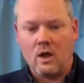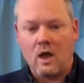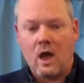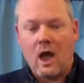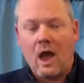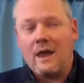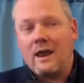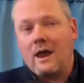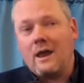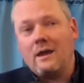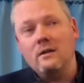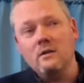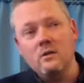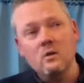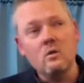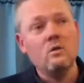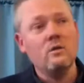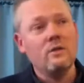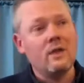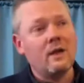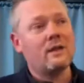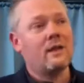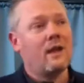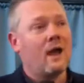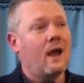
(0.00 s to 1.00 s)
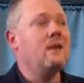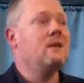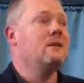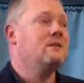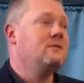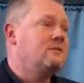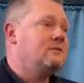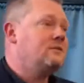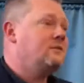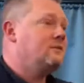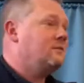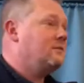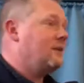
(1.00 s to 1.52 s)
And I know that kind of
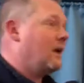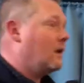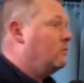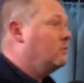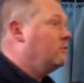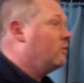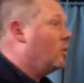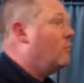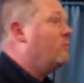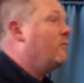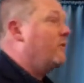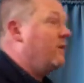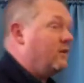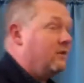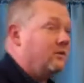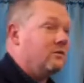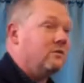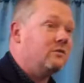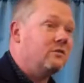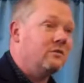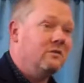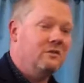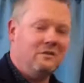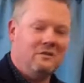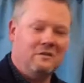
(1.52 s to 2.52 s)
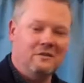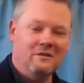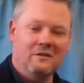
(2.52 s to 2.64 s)
sounds obvious.